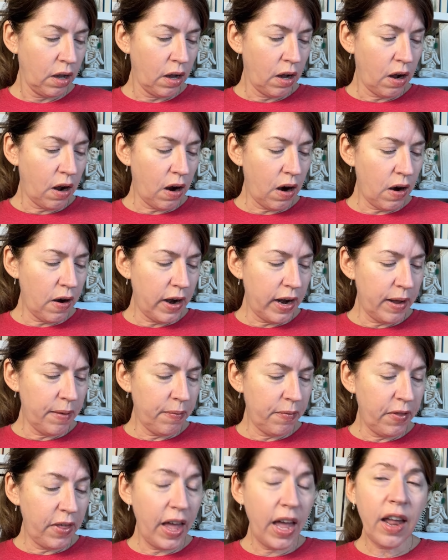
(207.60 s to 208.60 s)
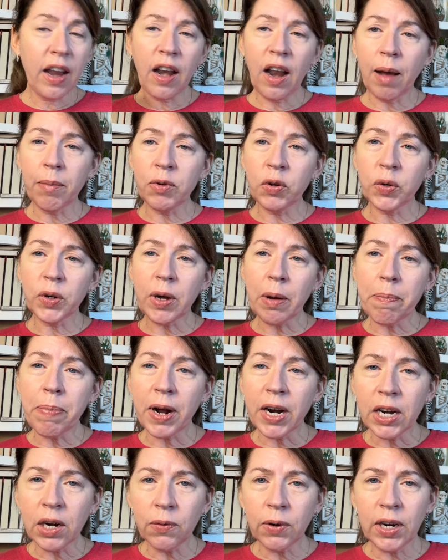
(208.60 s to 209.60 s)
All right. Then I'm doing a
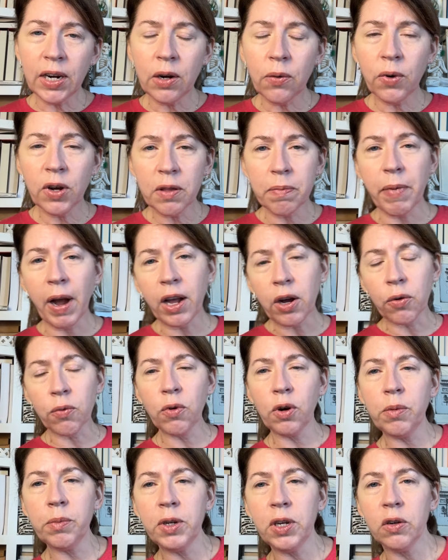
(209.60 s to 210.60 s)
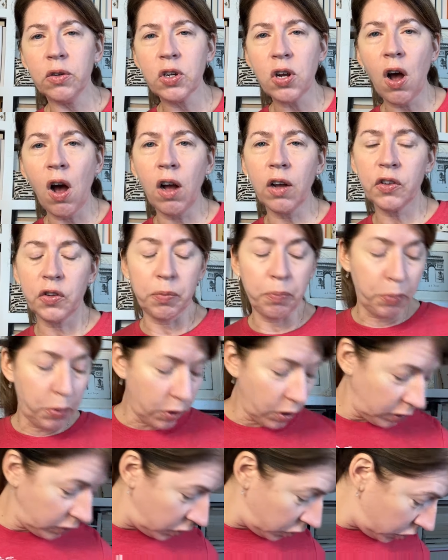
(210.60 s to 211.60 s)
buddy read with Michael Romeo Talks
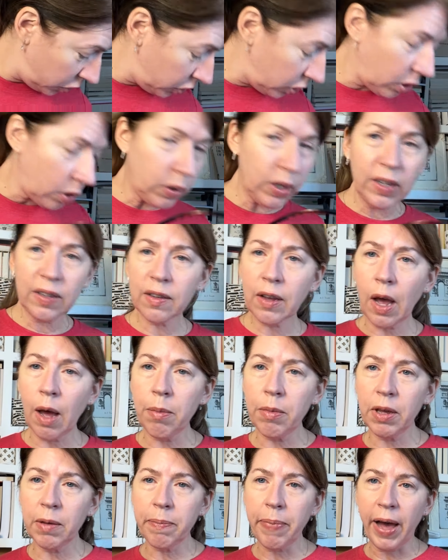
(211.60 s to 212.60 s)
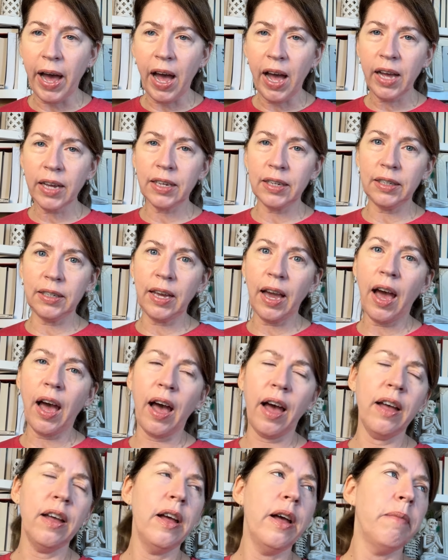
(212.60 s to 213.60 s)
Books. Do you know he's coming back?
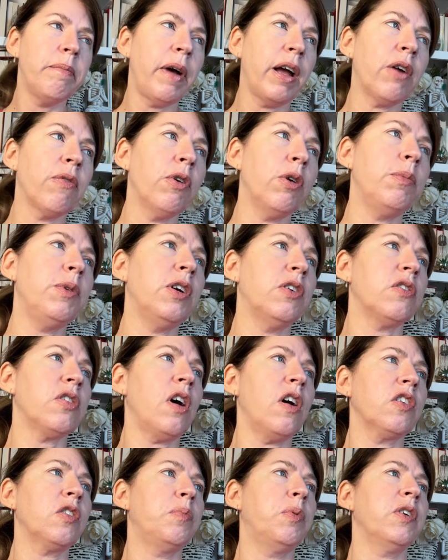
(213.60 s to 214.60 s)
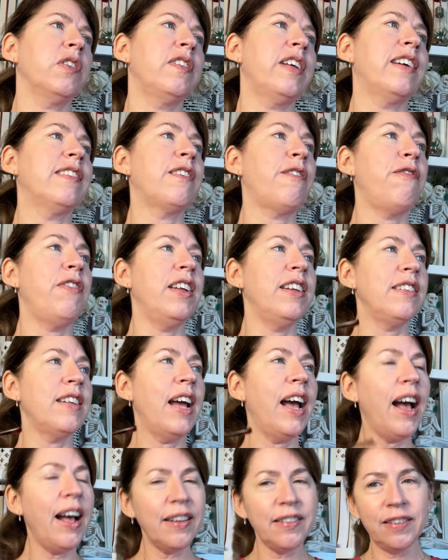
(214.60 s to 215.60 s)
Yeah. Michael Romeo Talks Books has a
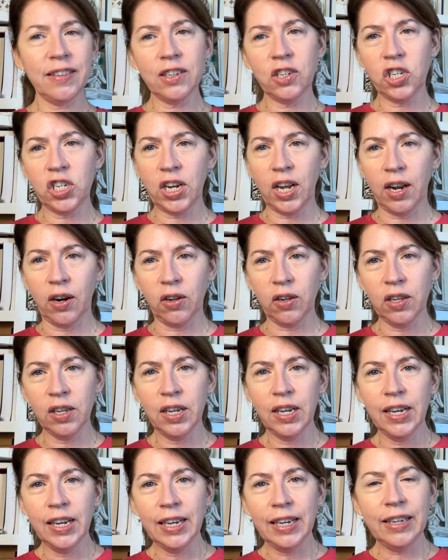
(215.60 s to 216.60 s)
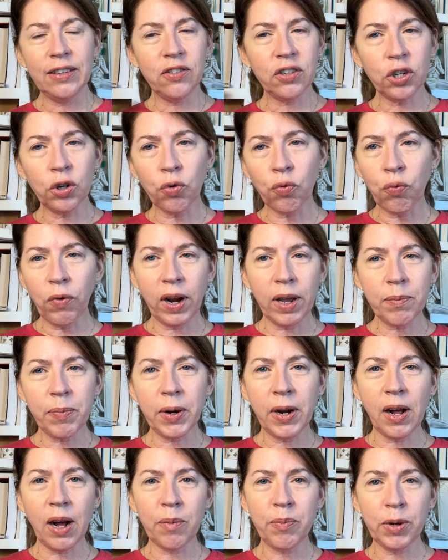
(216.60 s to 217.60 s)
fantastic channel. He's going to ramp it
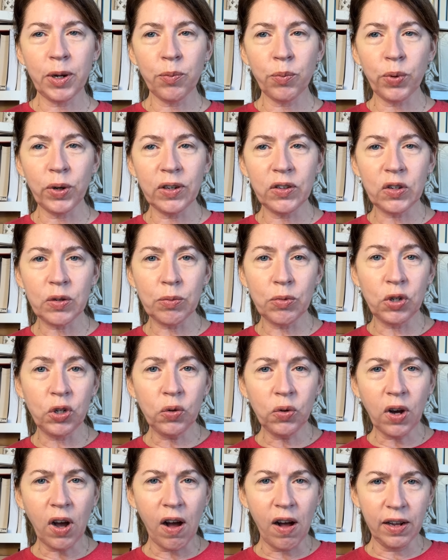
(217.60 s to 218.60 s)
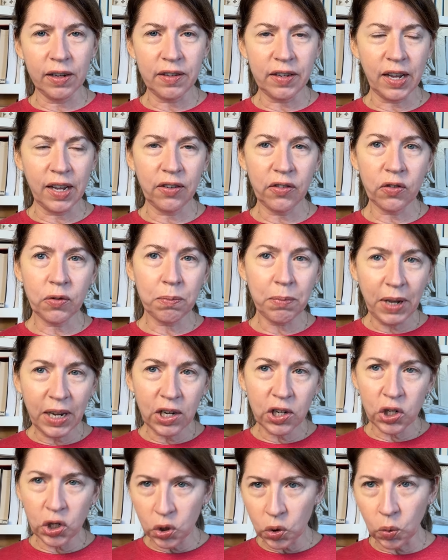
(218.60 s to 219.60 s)
up and bring some new content. So make
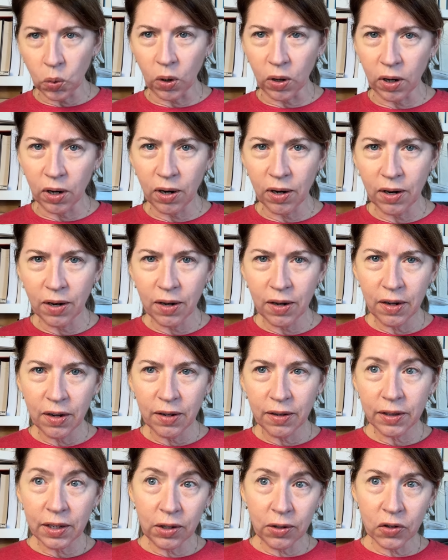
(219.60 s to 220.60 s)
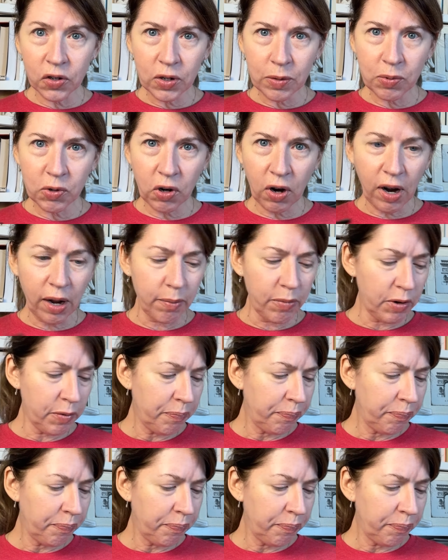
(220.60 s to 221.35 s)
sure that you're subscribed.